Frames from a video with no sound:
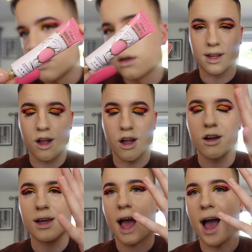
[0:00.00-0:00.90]

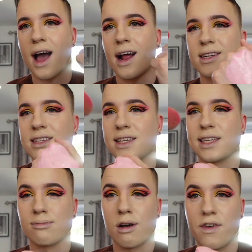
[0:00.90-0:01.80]
Look, and this
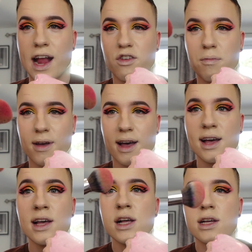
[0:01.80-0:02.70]
is my favourite
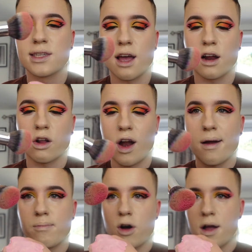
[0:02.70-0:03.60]
bit. So I'm going to
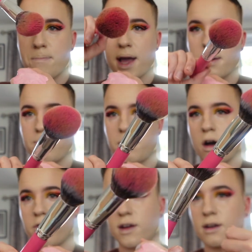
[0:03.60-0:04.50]
grab my big
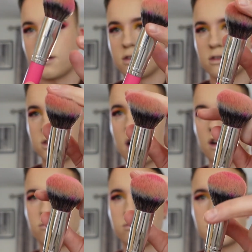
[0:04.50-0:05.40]
Buffing
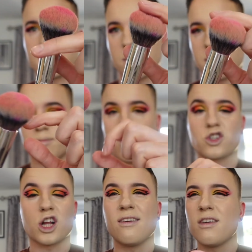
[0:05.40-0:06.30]
Dome stippling
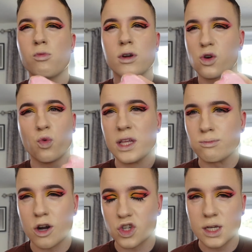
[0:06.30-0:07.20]
brush. I don't even know what you call these
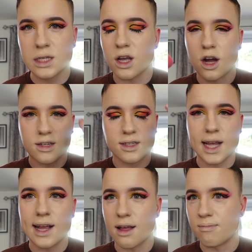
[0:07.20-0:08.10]
brushes. I just
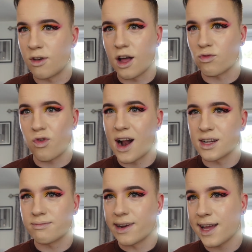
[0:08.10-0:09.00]
say them like
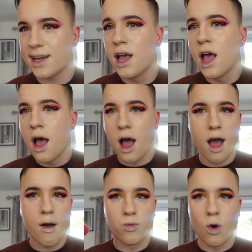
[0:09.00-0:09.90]
randomly.
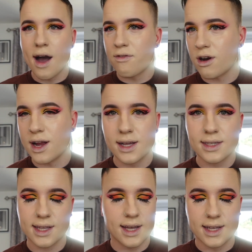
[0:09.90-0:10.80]
Whatever it
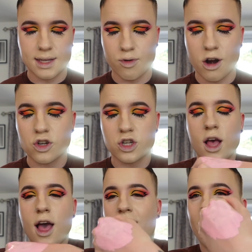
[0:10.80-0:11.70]
is, it's a brush.